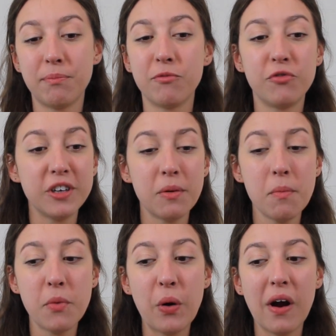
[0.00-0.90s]

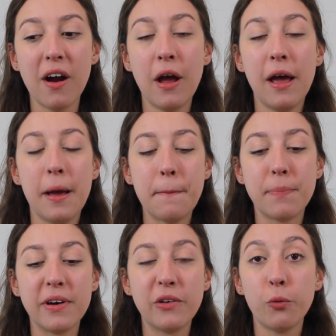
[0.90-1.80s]
film more,
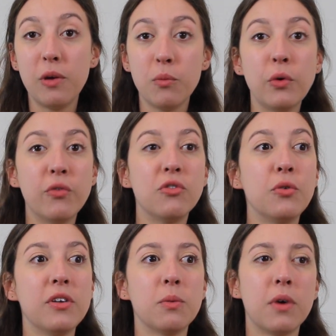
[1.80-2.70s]
but we moved
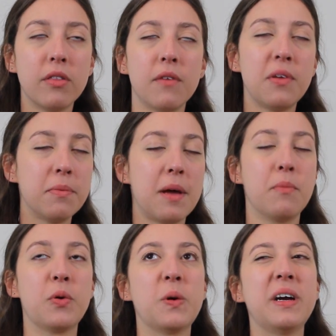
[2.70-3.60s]
during the month of
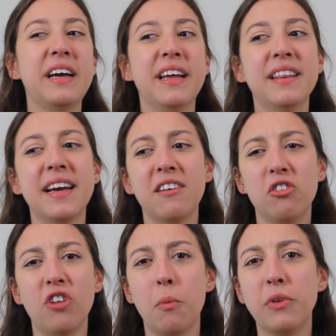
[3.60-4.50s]
September and that kind of
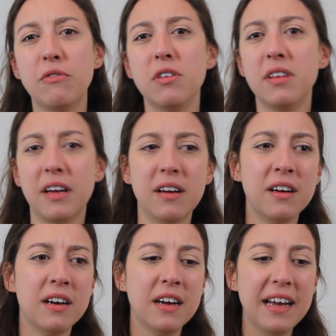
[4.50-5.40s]
jumbled everything
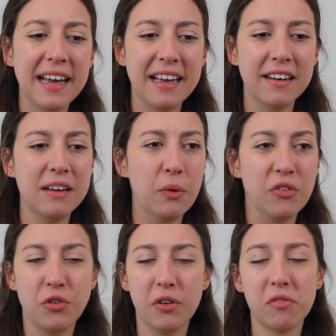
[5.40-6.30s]
and it
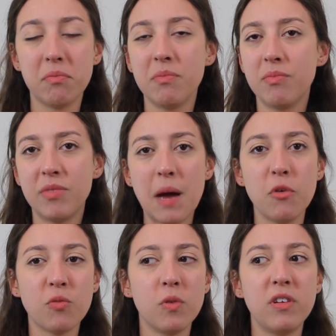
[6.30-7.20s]
was just that
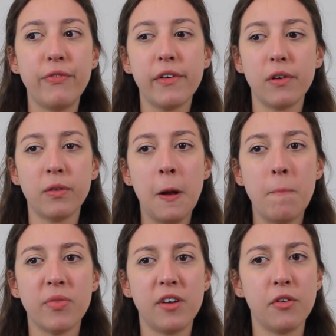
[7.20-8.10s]
much more difficult.
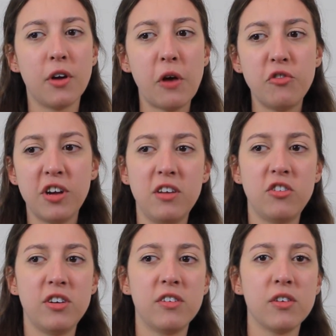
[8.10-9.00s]
There's a lot of
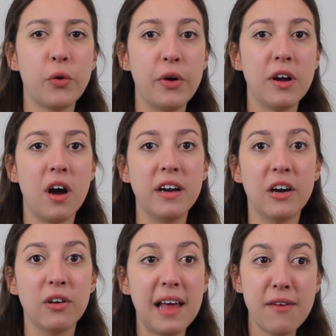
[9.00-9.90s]
changes going on in
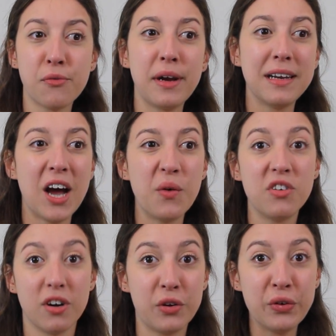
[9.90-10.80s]
our lives right now,
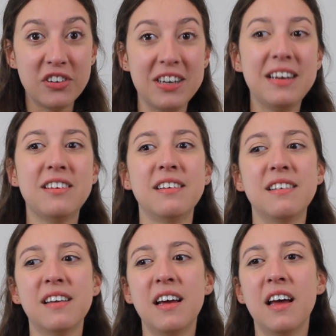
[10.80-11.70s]
which are good
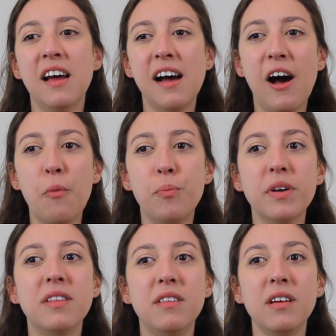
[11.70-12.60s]
changes,
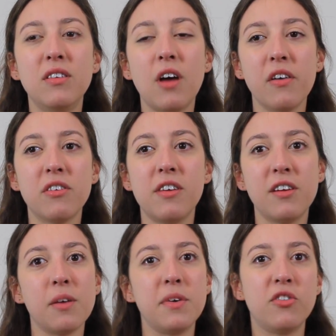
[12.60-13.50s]
but it does
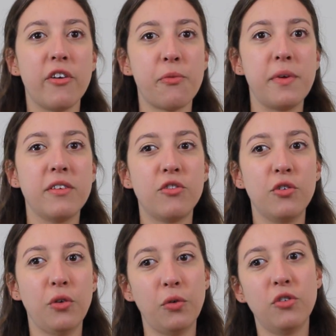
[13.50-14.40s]
take some adjustment
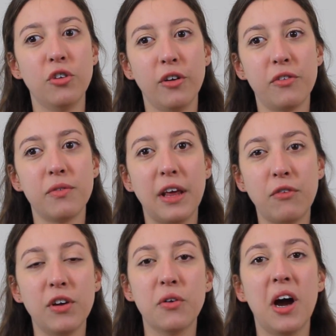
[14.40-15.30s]
to just
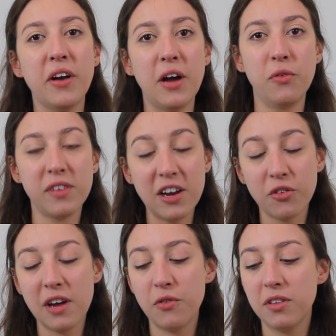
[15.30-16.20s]
figure out how to
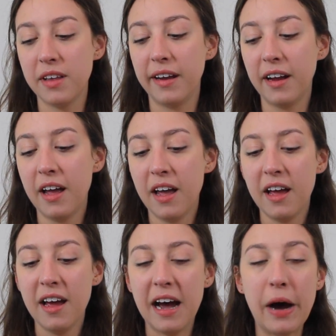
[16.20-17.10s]
schedule everything.
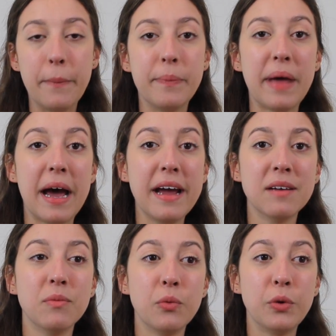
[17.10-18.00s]
I
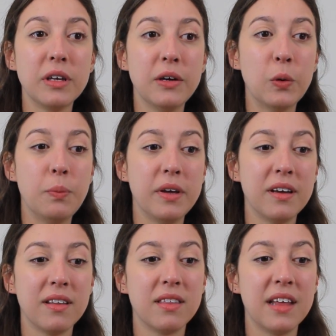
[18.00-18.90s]
am really
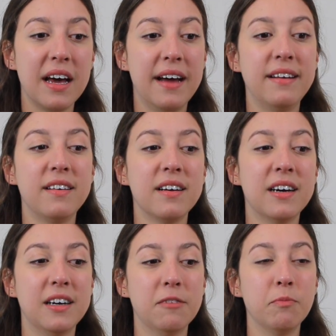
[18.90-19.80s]
hoping that
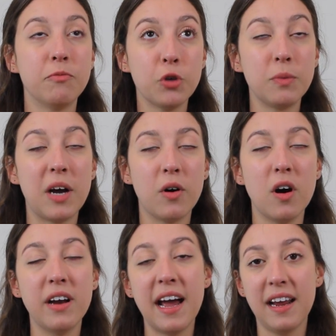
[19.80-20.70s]
from now
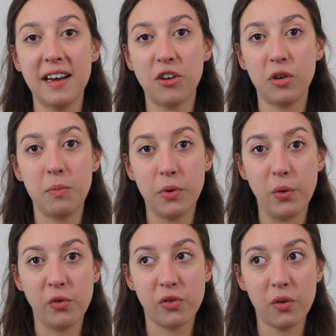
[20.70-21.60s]
on I can actually
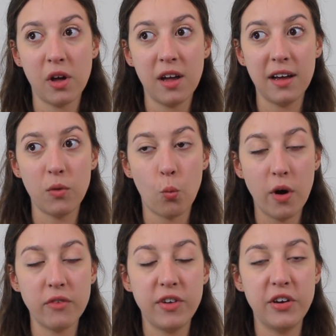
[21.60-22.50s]
post
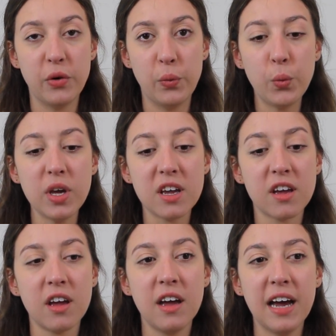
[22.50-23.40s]
one video a
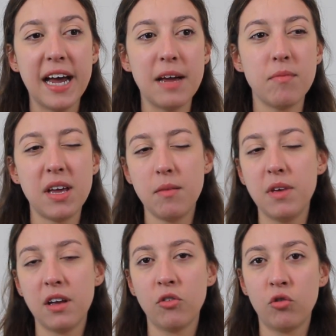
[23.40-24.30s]
week. I am
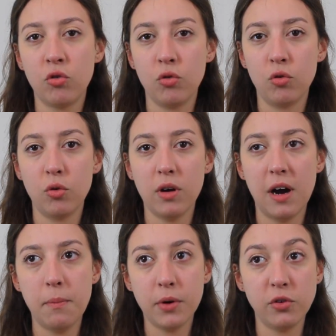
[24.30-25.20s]
aiming to
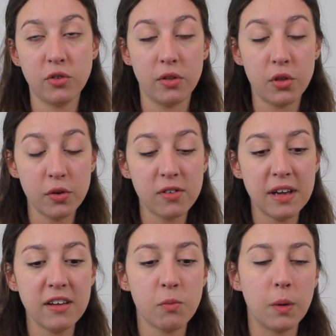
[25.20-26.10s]
post on
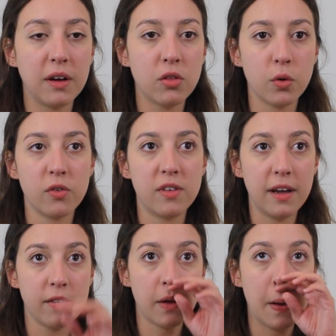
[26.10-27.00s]
Thursdays, probably
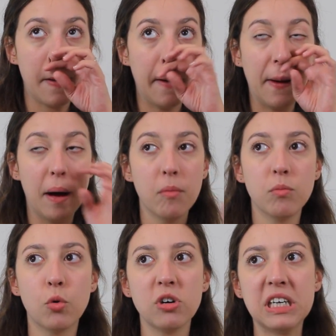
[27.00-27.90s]
Thursdays
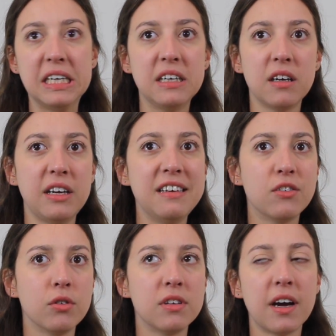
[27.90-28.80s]
morning
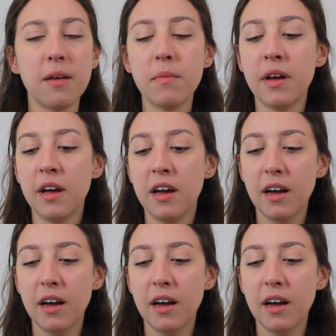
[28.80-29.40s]
Eastern time.